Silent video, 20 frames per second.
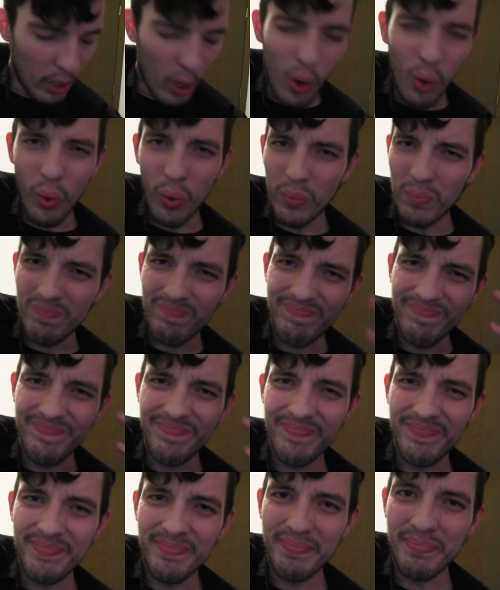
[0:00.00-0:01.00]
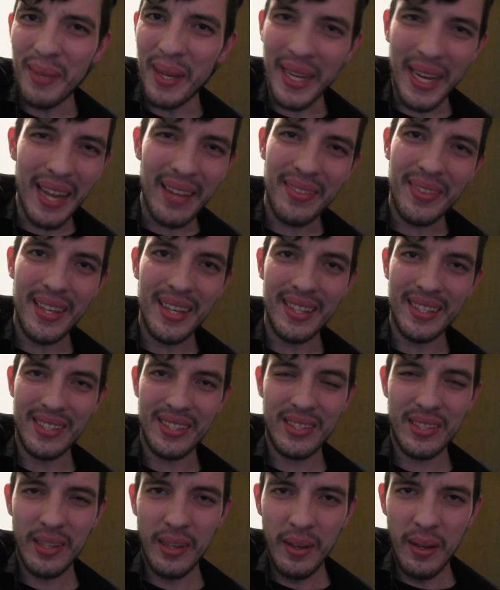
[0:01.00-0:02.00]
Oh, and get
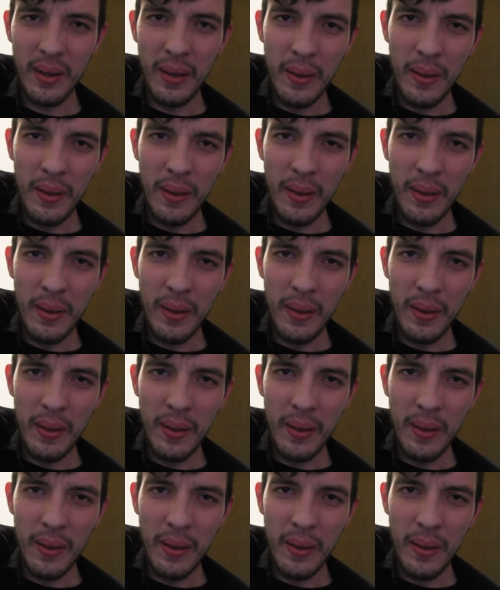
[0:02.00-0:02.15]
this.